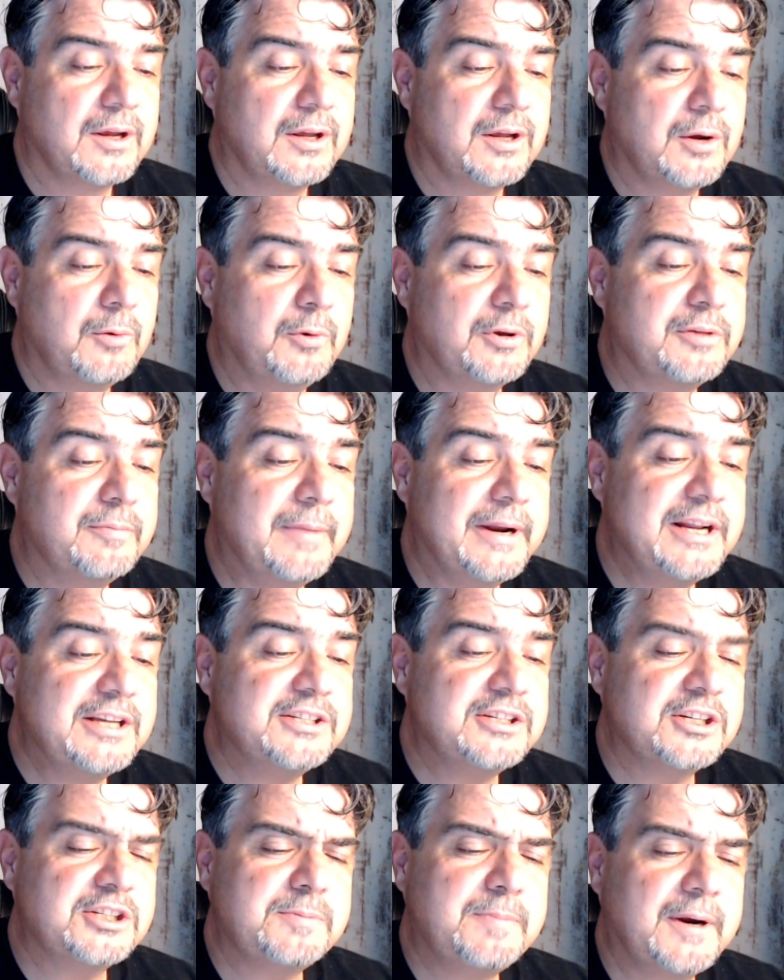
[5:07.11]
With many
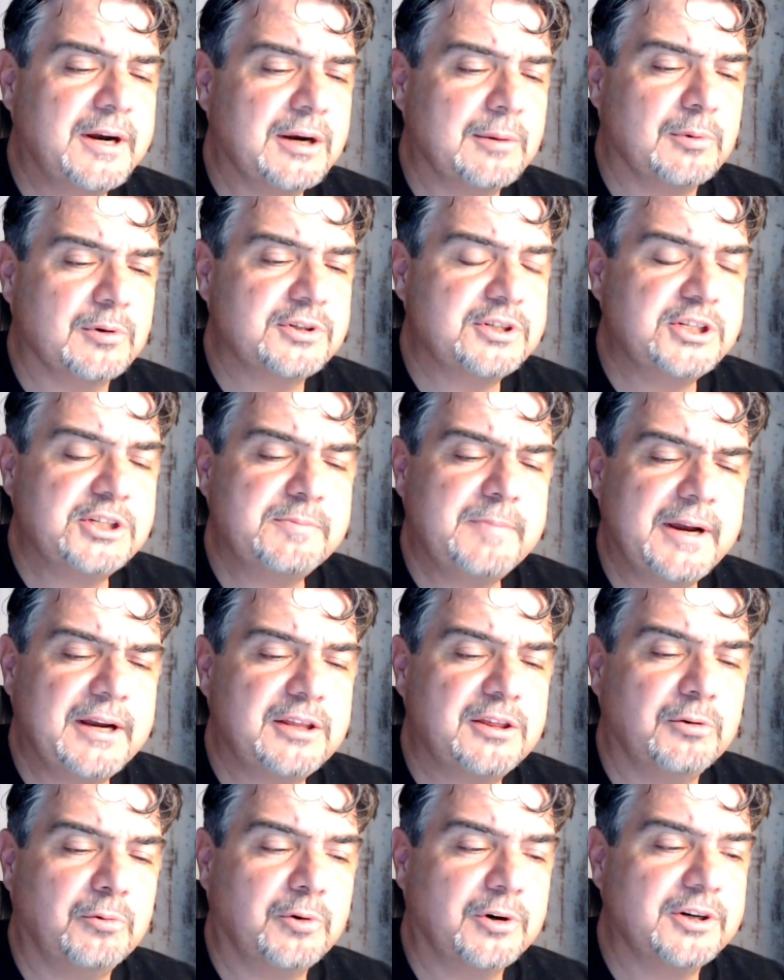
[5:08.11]
such parables he spake the
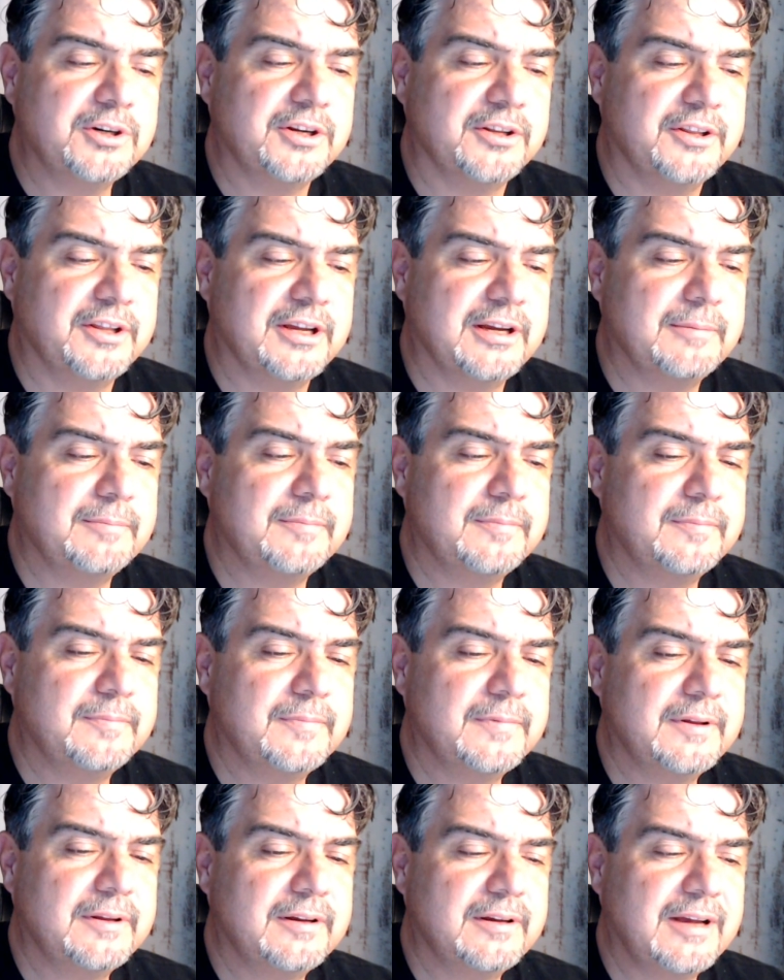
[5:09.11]
word to them
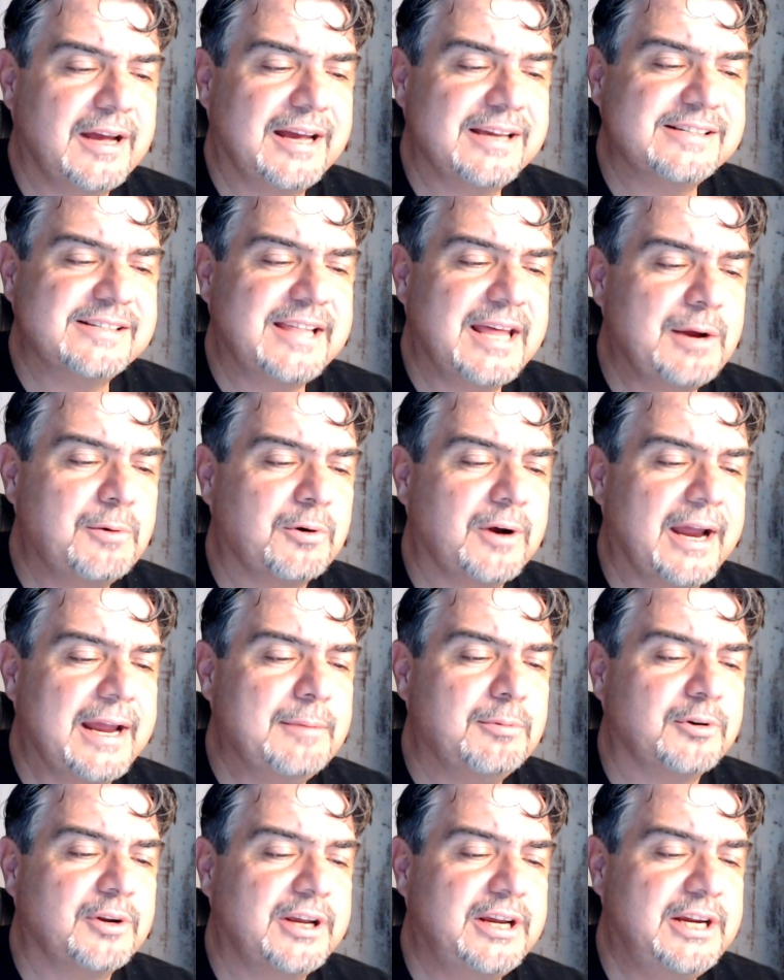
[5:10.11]
as they were able
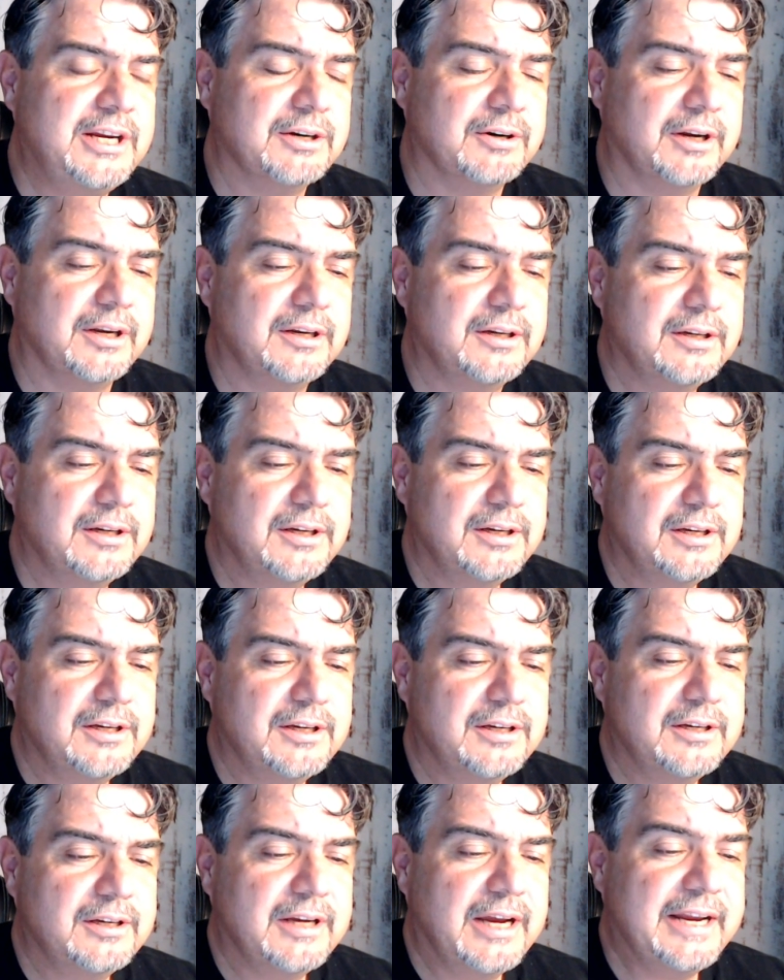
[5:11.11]
to hear it.
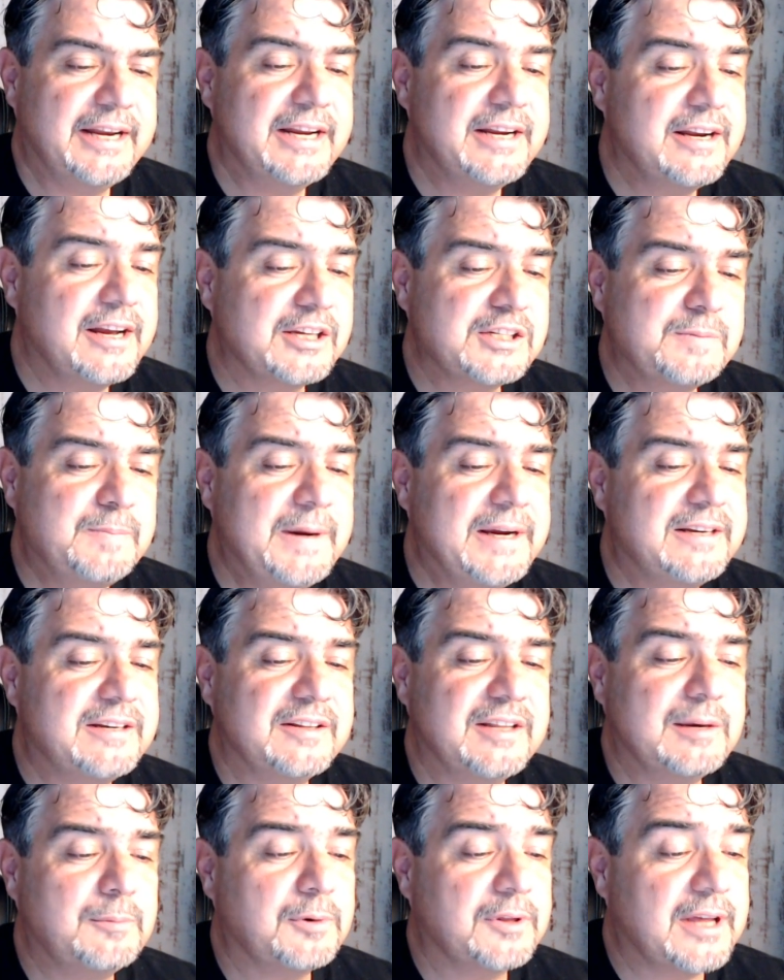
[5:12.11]
He did not speak to
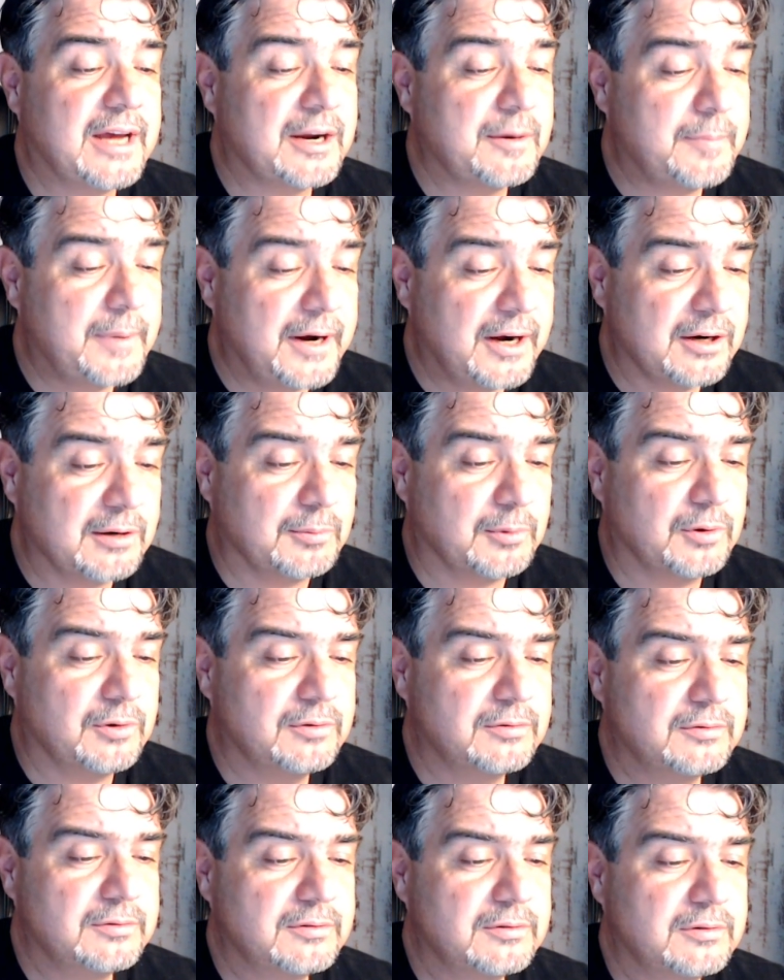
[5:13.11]
them without a parable,
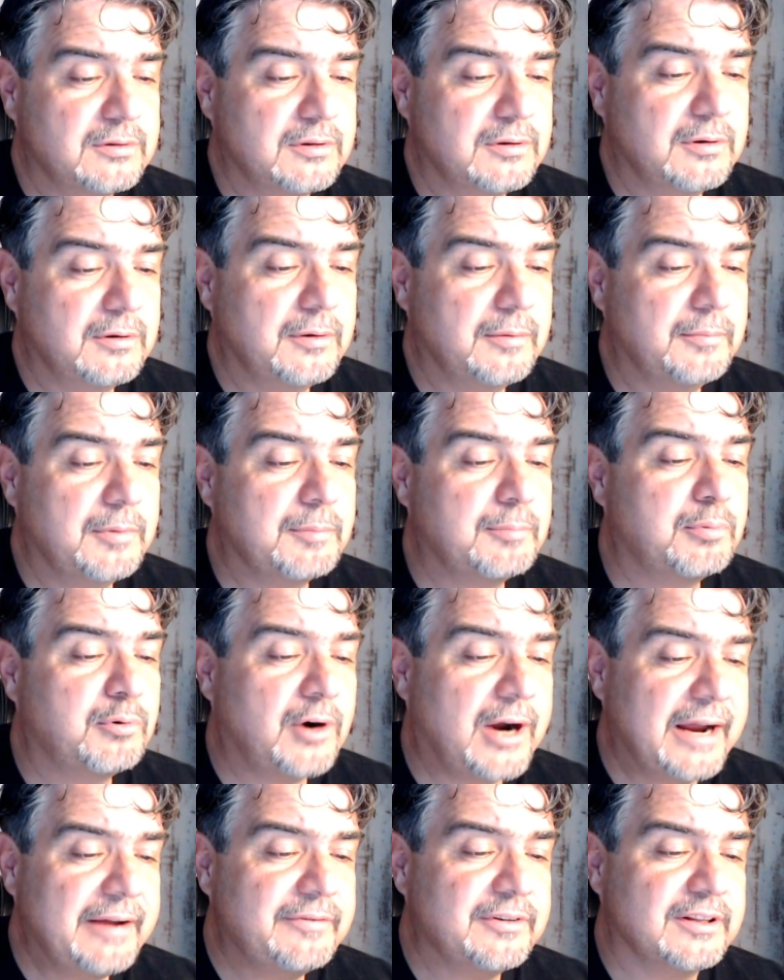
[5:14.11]
but
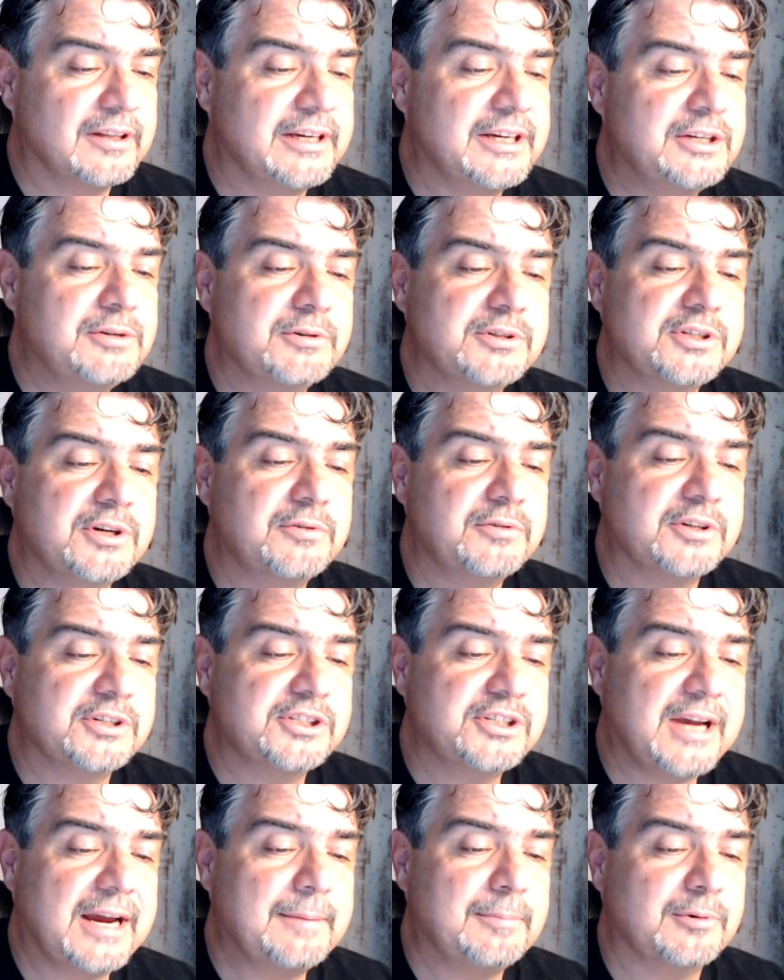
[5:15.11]
privately to his own
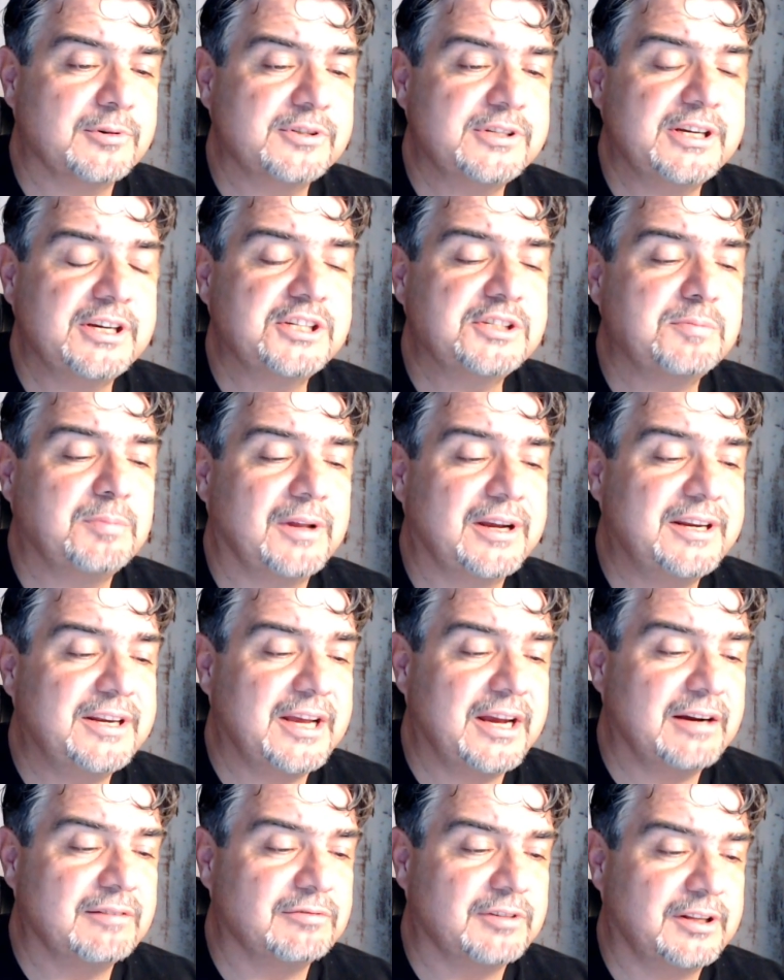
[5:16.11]
disciples he explained
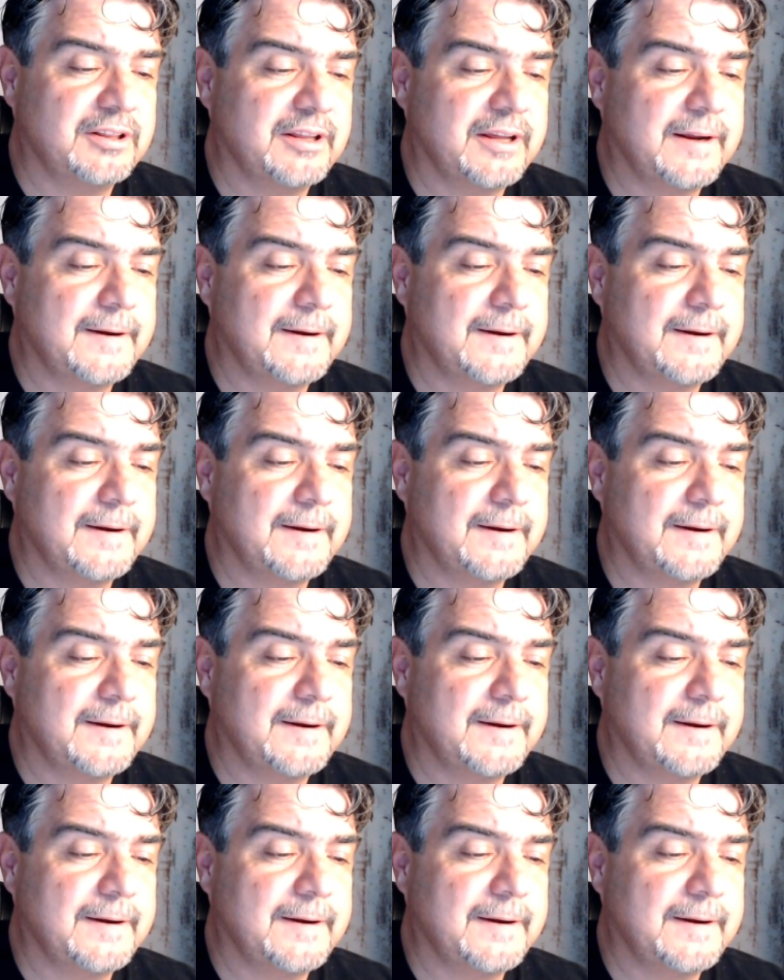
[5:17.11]
everything.